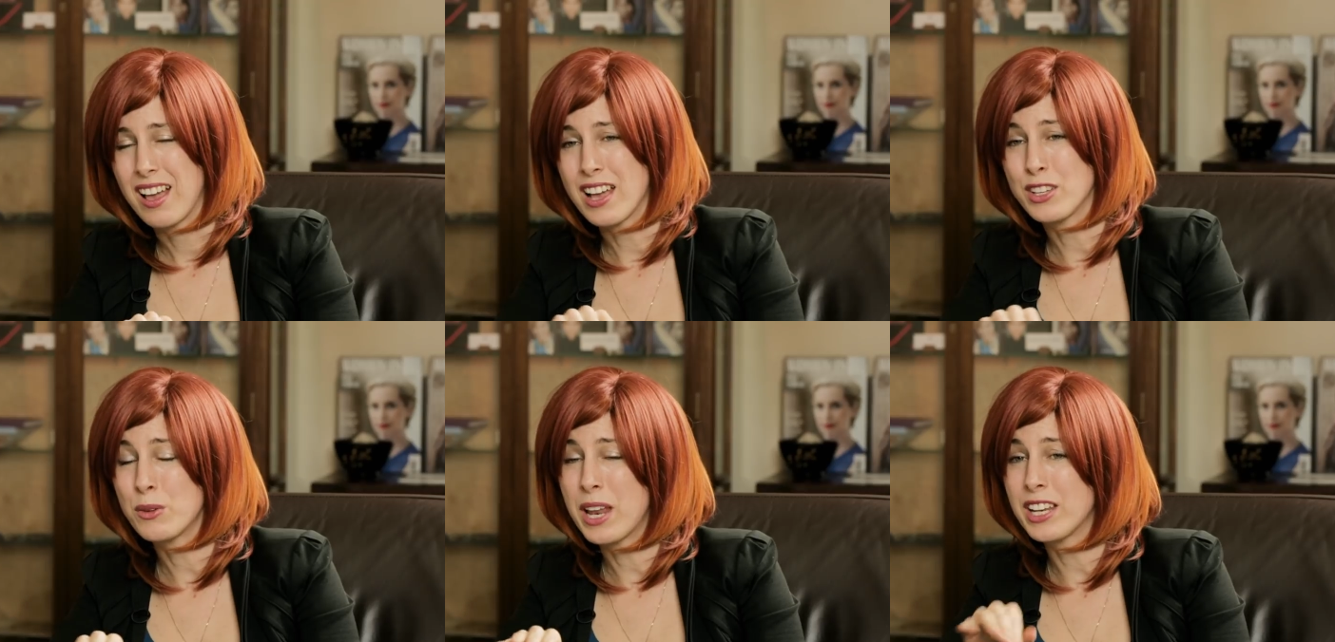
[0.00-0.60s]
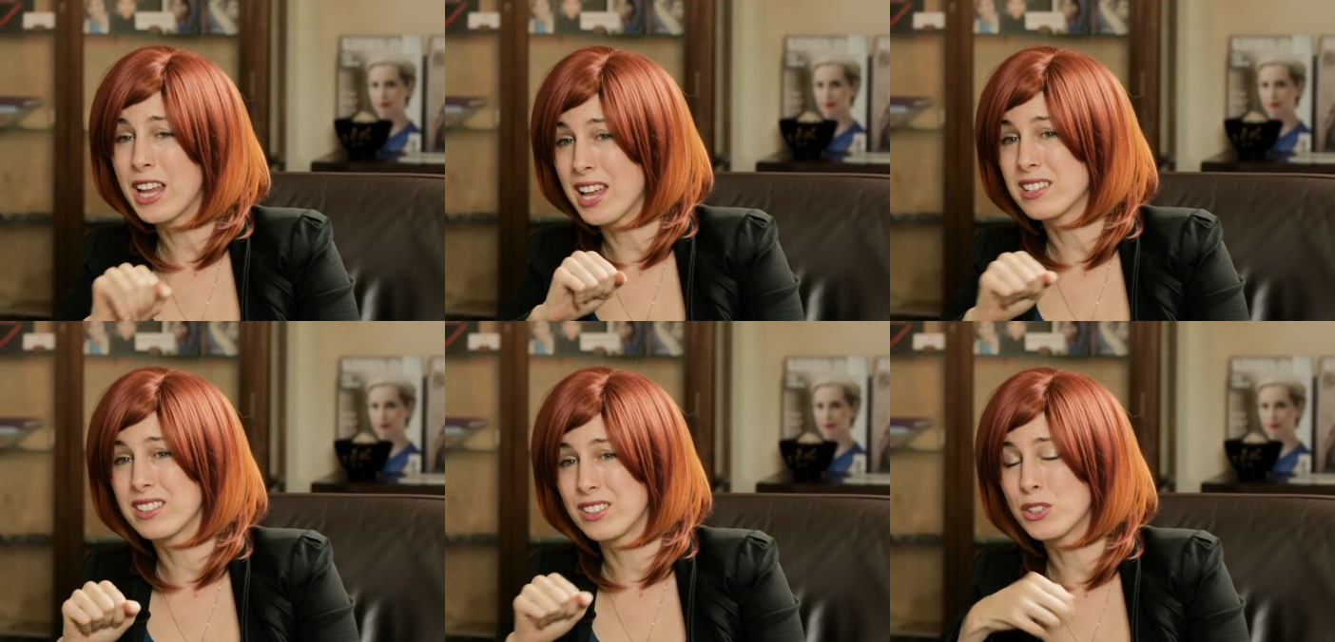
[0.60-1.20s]
Speaker 1: Are you, and,
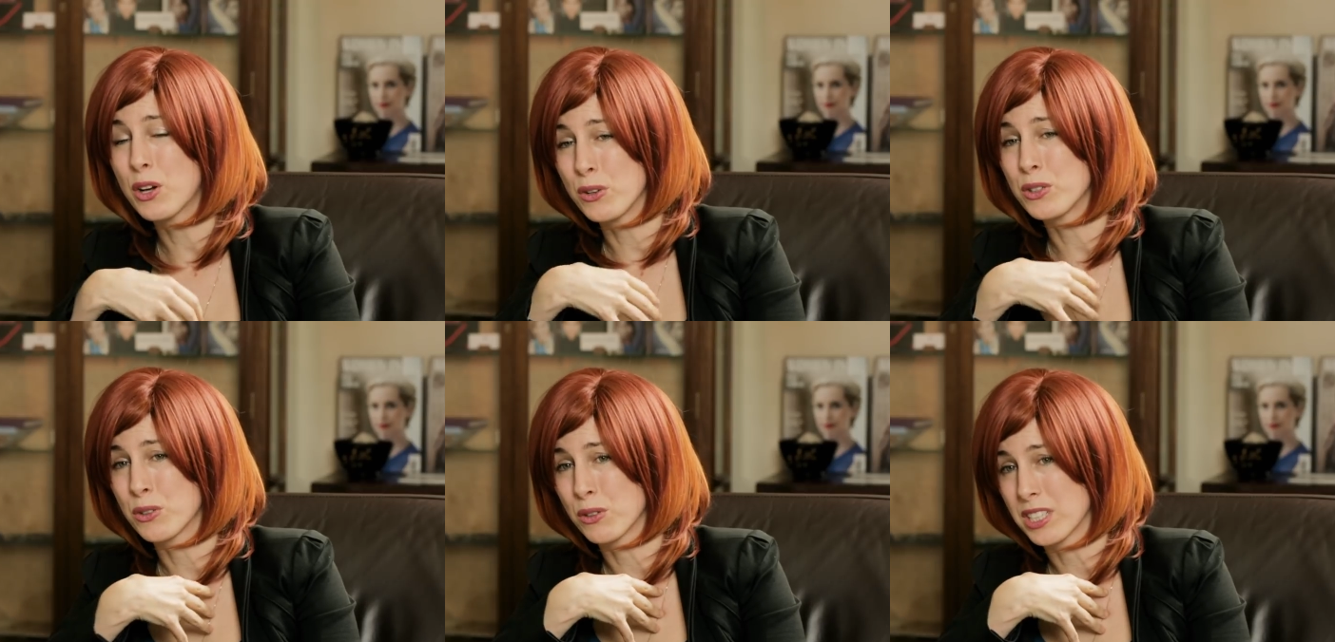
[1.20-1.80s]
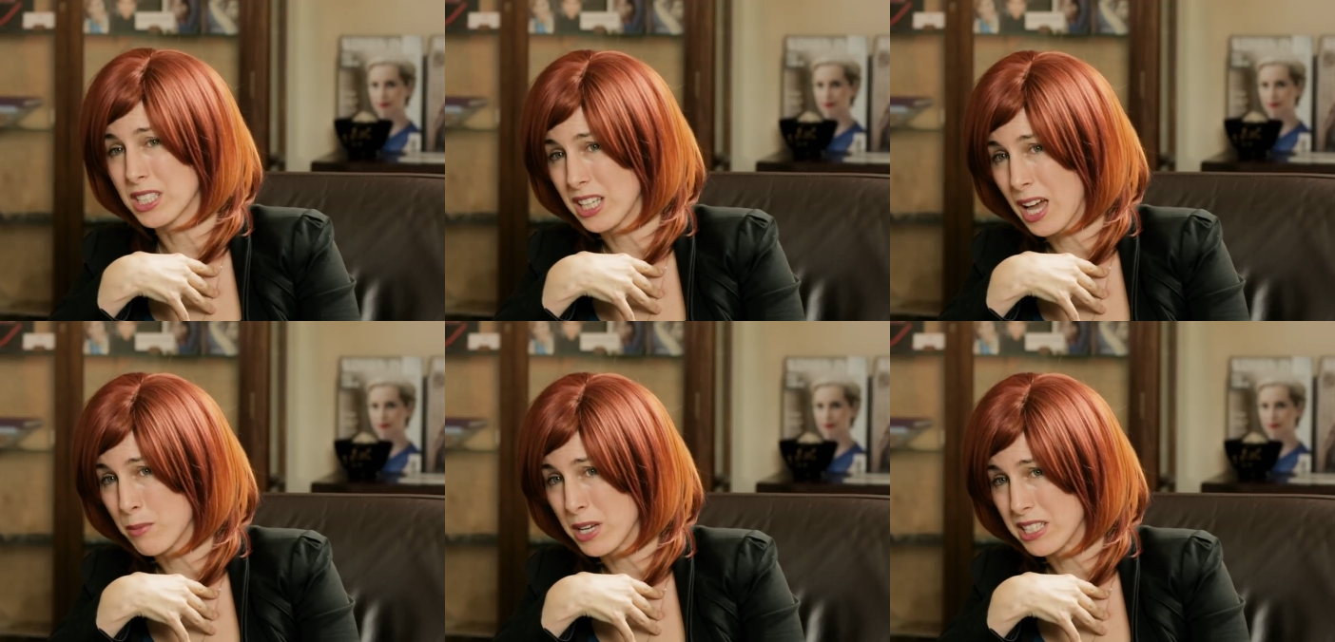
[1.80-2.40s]
and you know you're talking to the
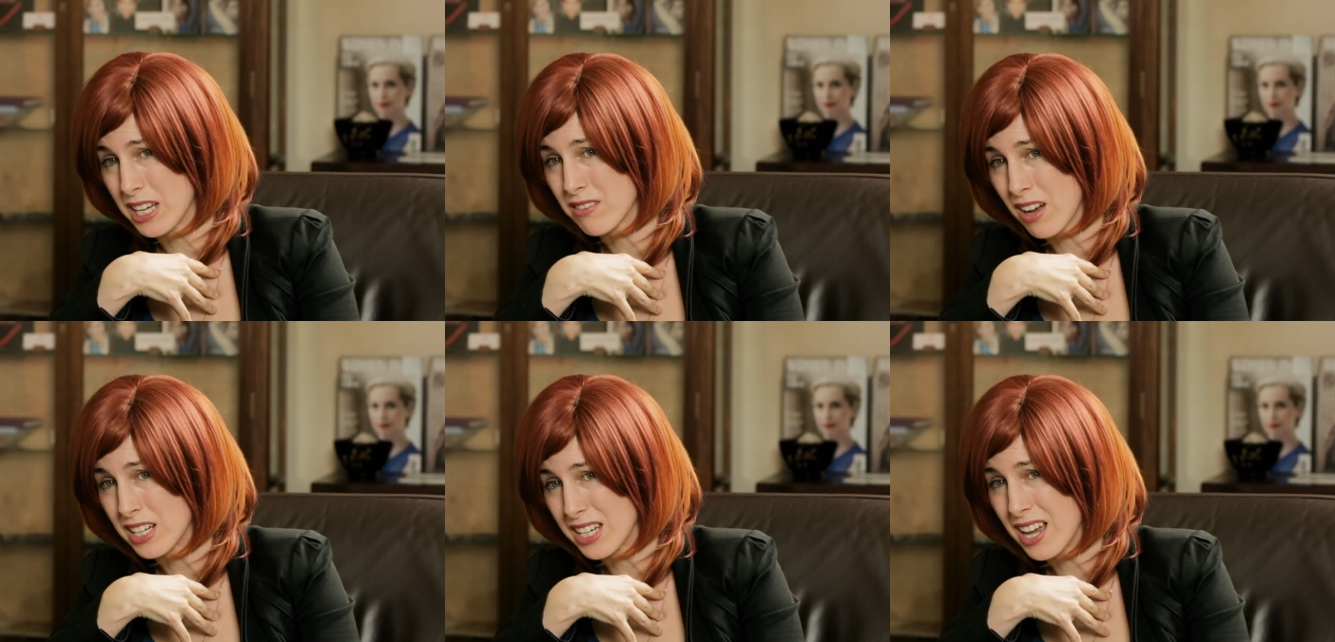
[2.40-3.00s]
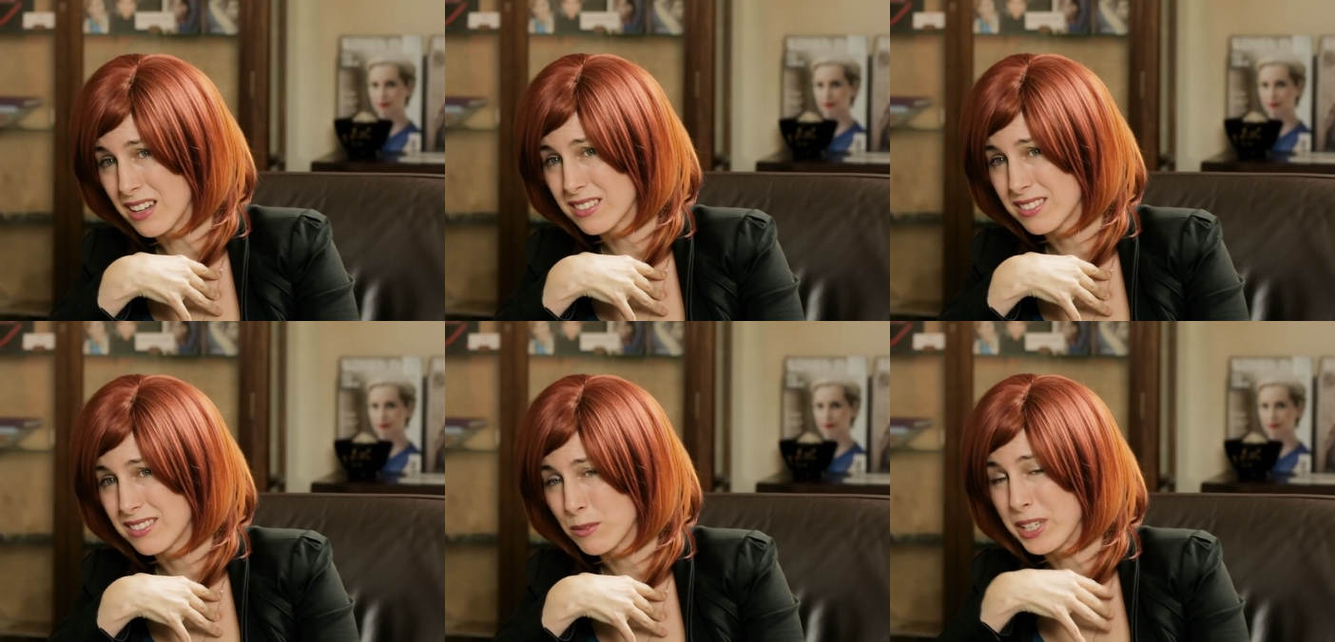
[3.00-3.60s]
A B D right now.
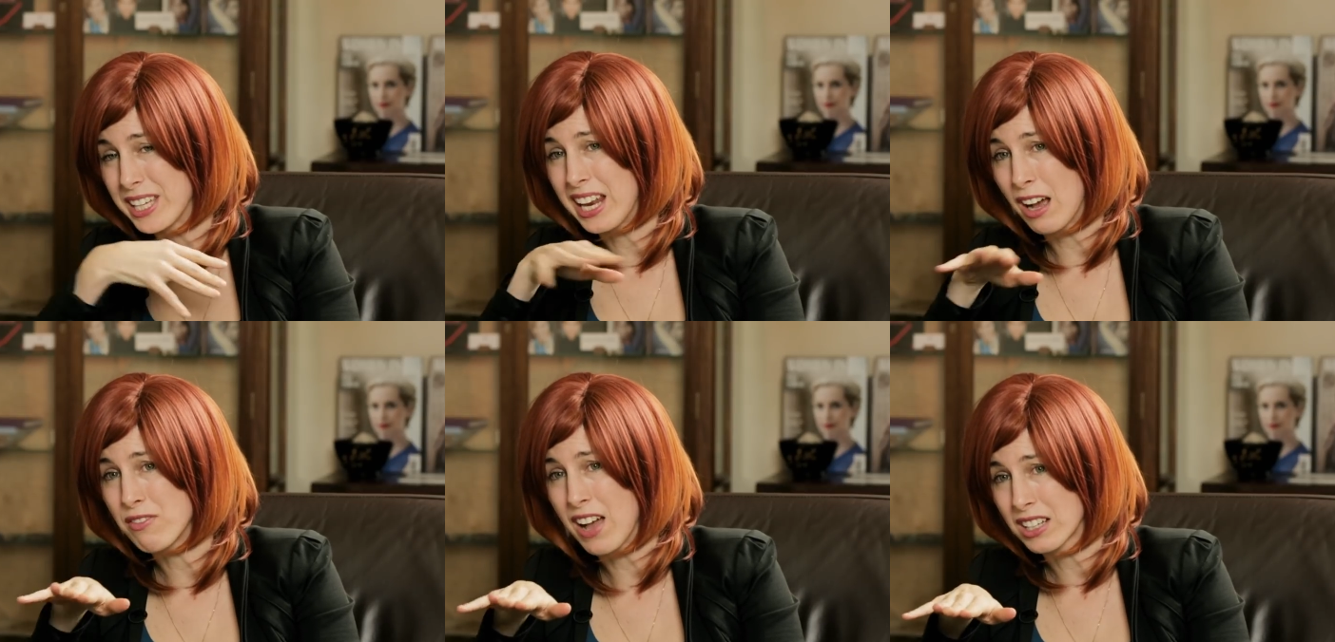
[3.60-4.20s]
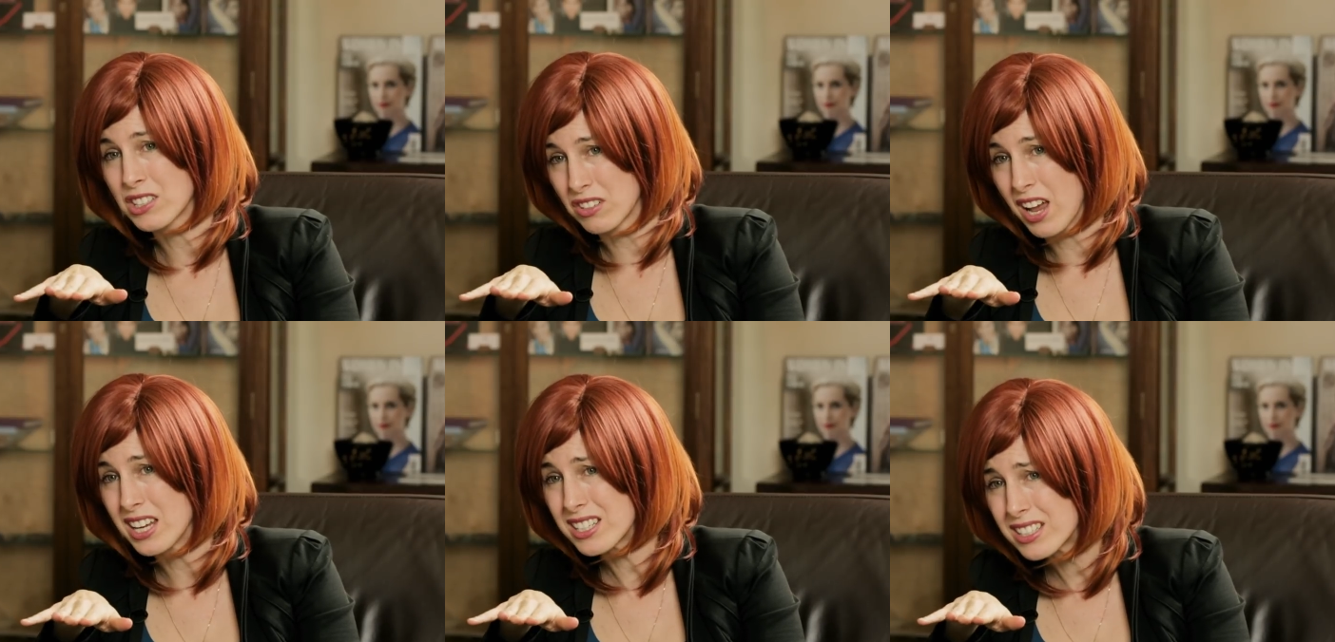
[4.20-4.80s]
We get our facts
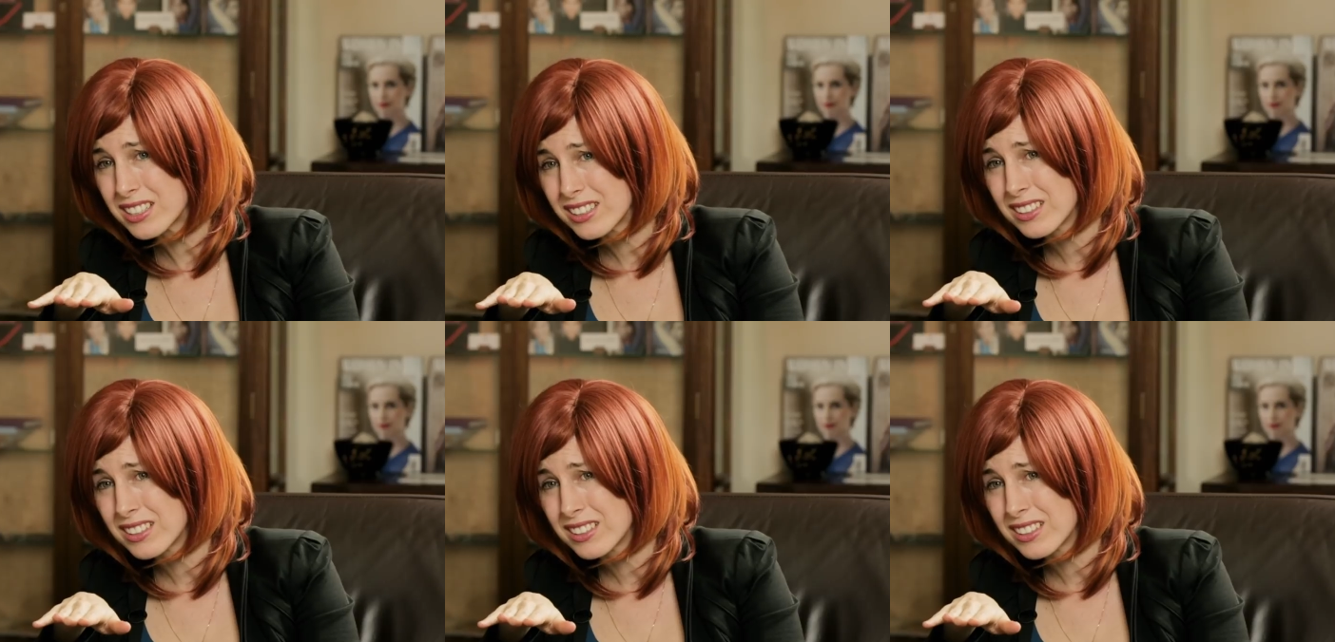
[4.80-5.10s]
straight.